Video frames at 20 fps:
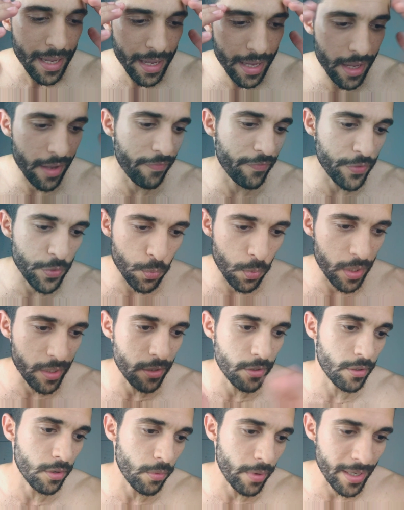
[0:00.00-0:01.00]
If you want
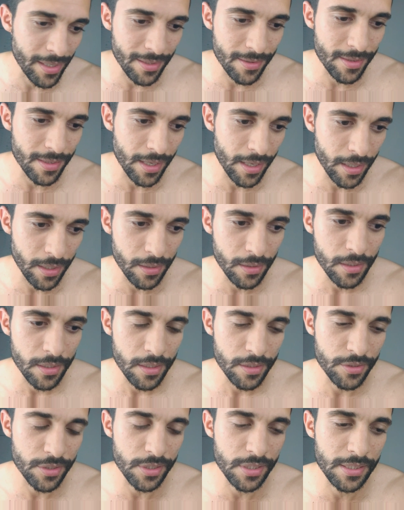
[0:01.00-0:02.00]
to know anything,
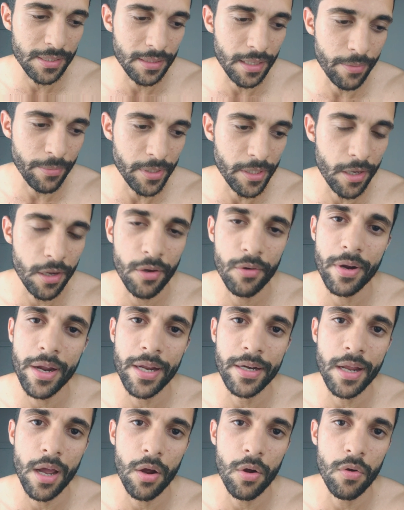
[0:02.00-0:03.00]
just let me know
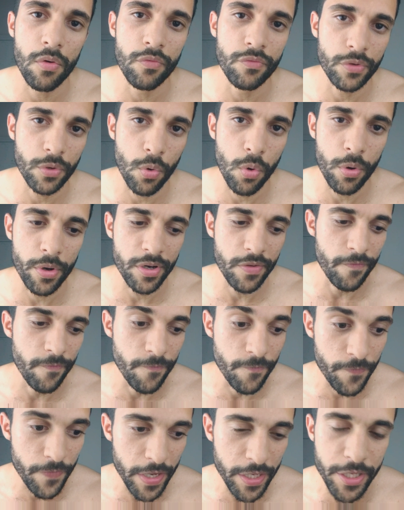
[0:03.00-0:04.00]
and I'll record a
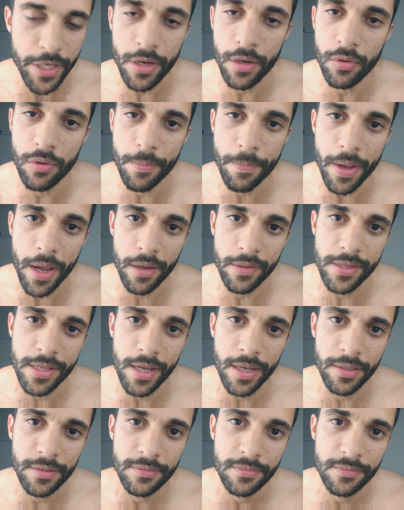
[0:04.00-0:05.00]
video about
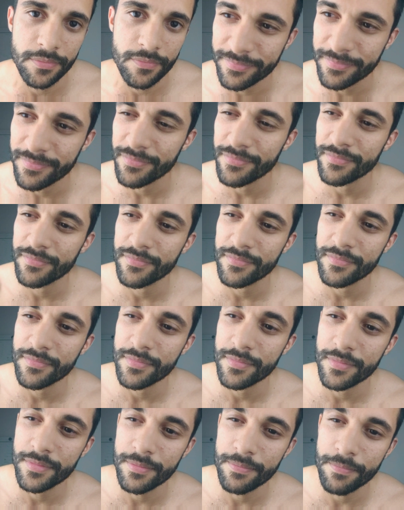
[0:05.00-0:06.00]
that.
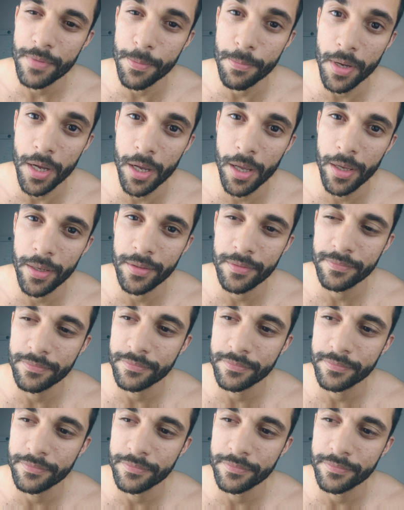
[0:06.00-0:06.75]
Bye-bye.